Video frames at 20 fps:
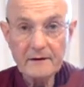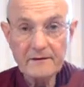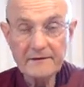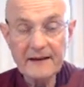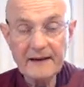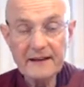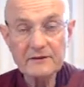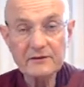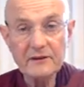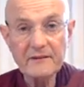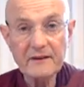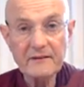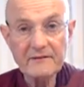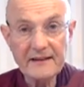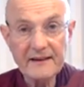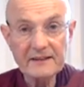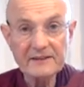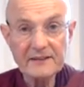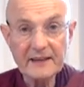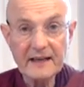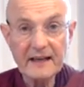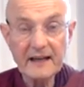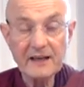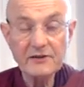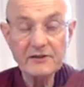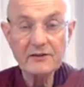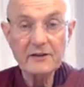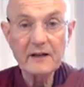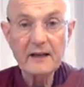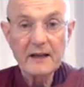factor of
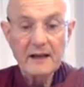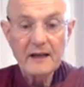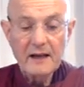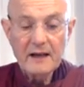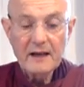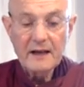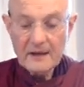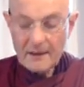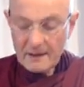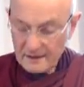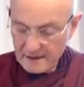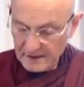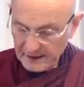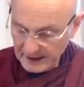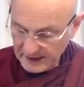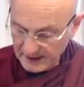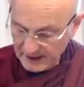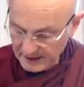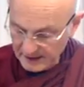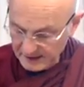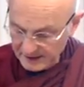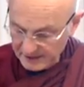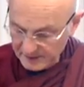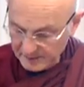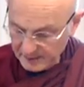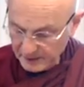investigation. Here it's